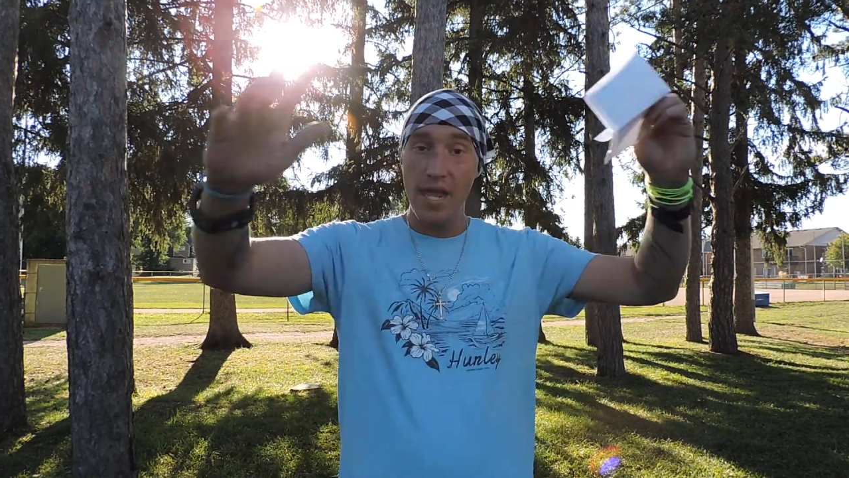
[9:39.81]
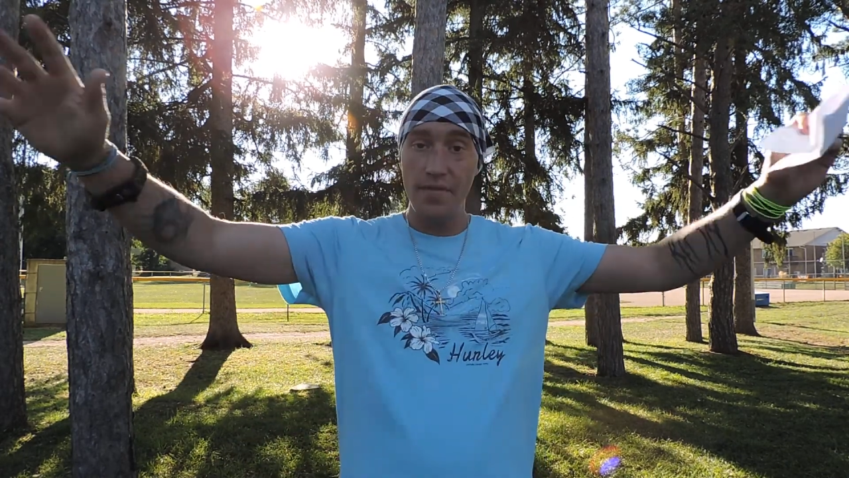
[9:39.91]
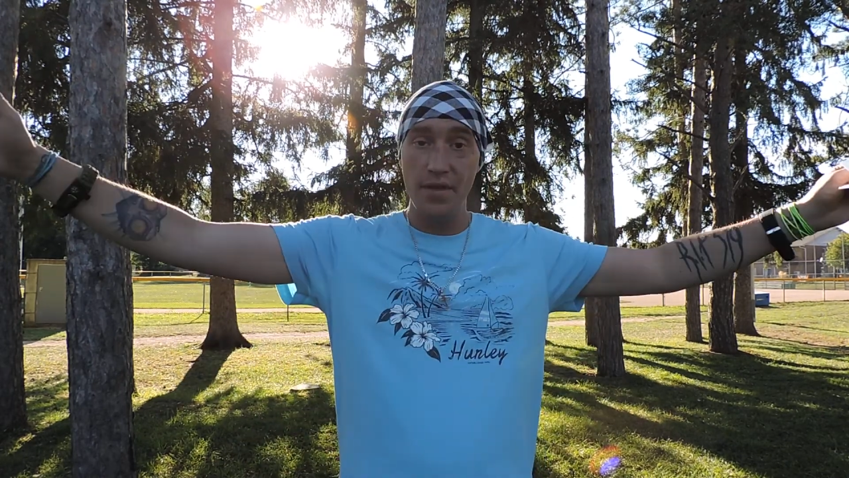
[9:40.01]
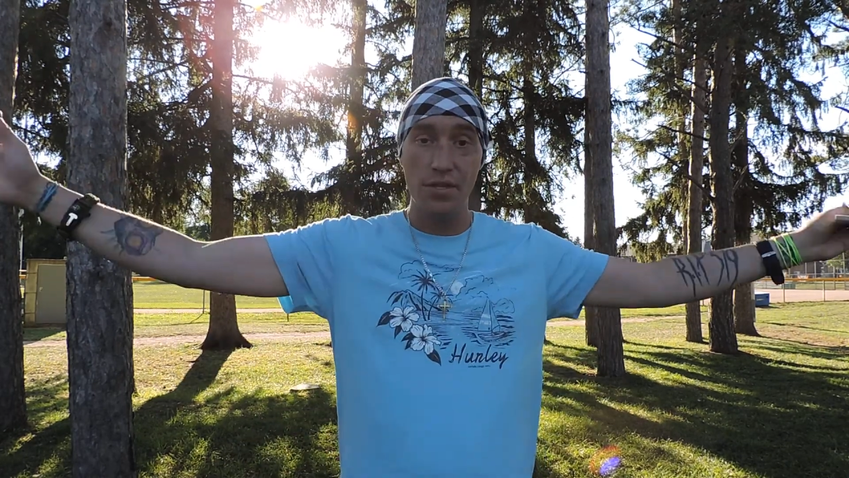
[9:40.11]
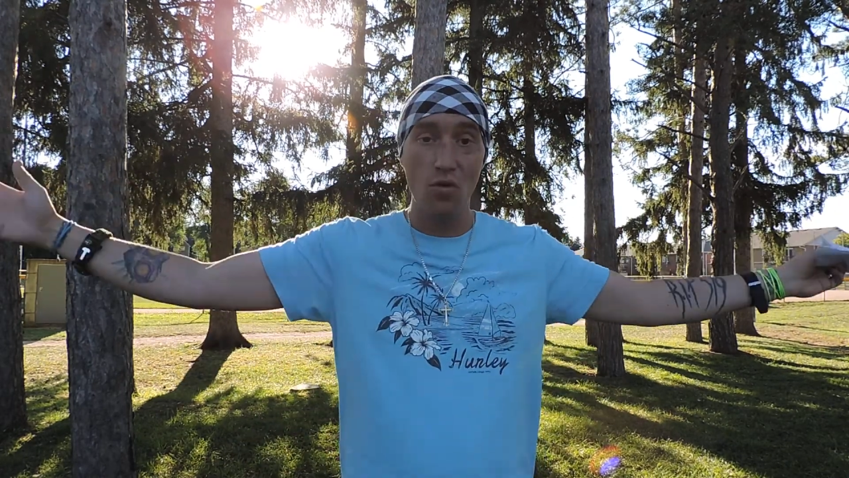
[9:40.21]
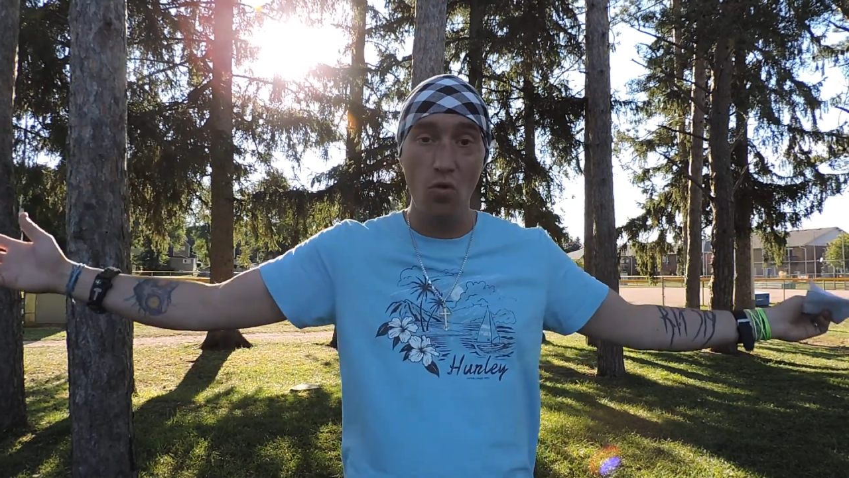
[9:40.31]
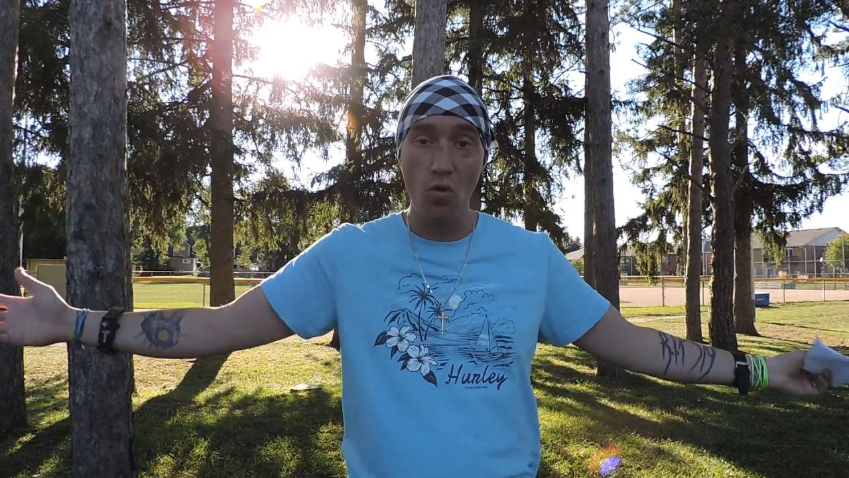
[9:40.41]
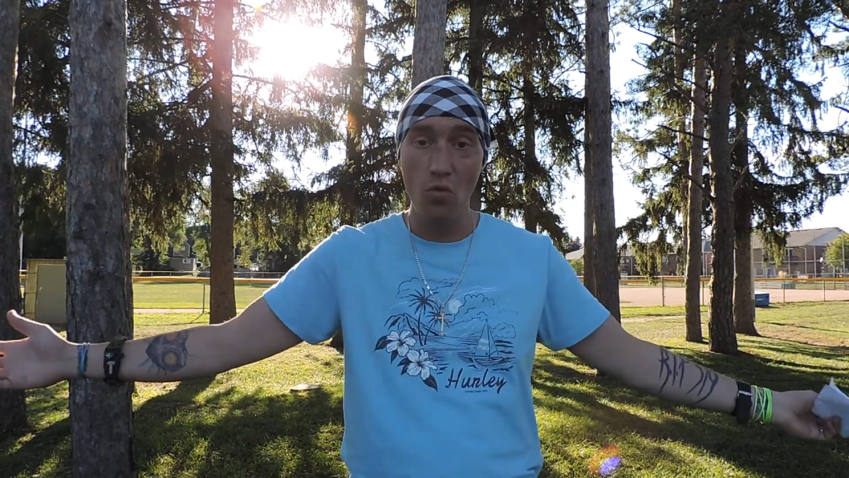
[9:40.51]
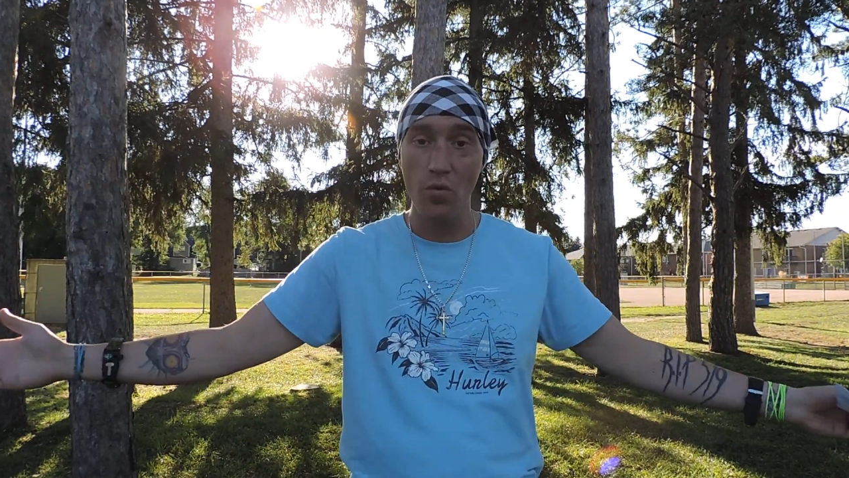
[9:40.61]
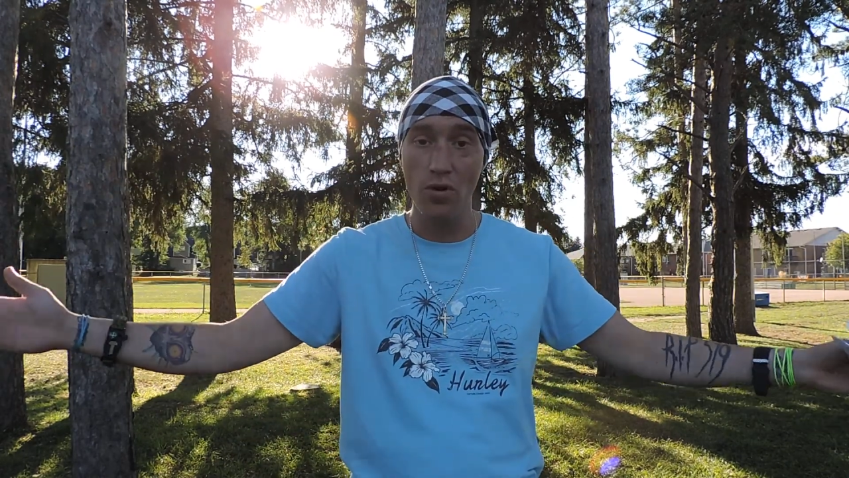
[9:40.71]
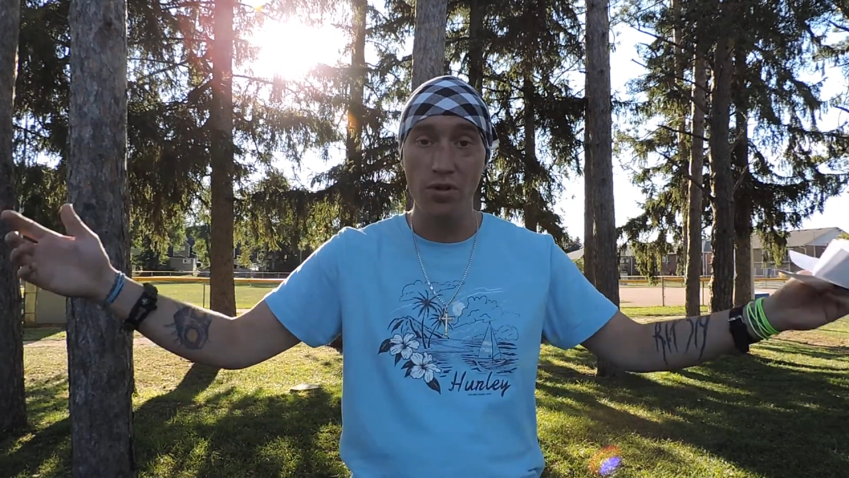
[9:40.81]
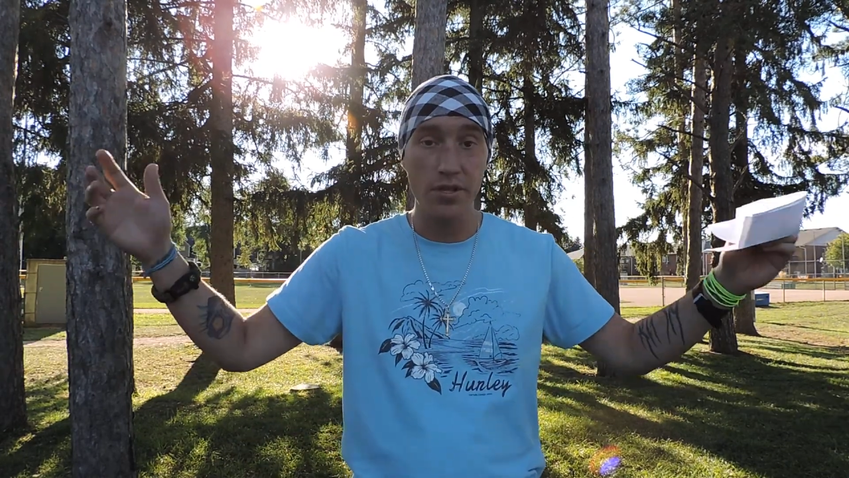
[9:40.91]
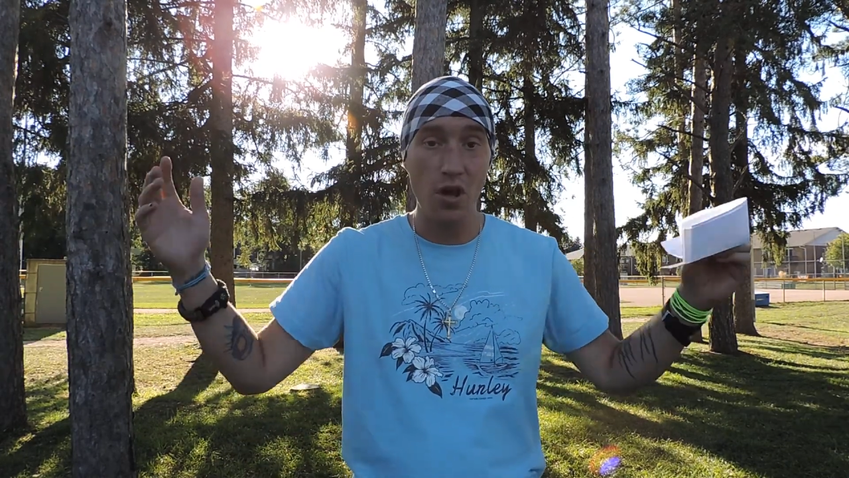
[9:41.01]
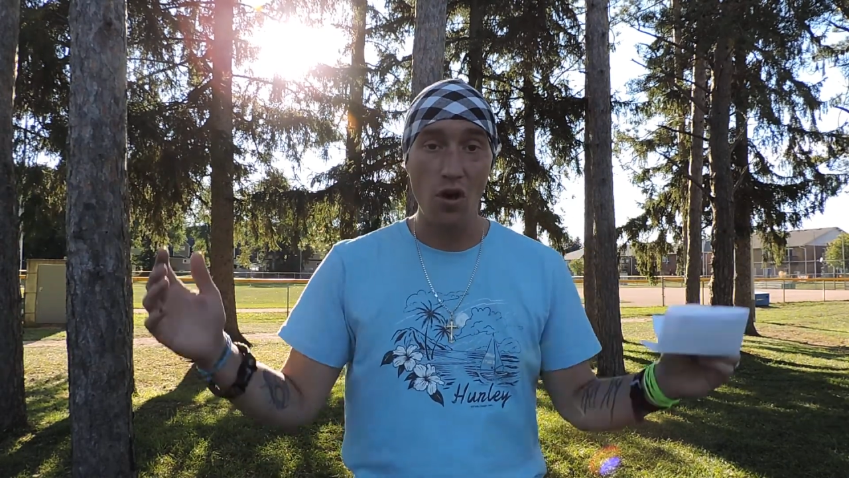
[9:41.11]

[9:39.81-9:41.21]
in this whole world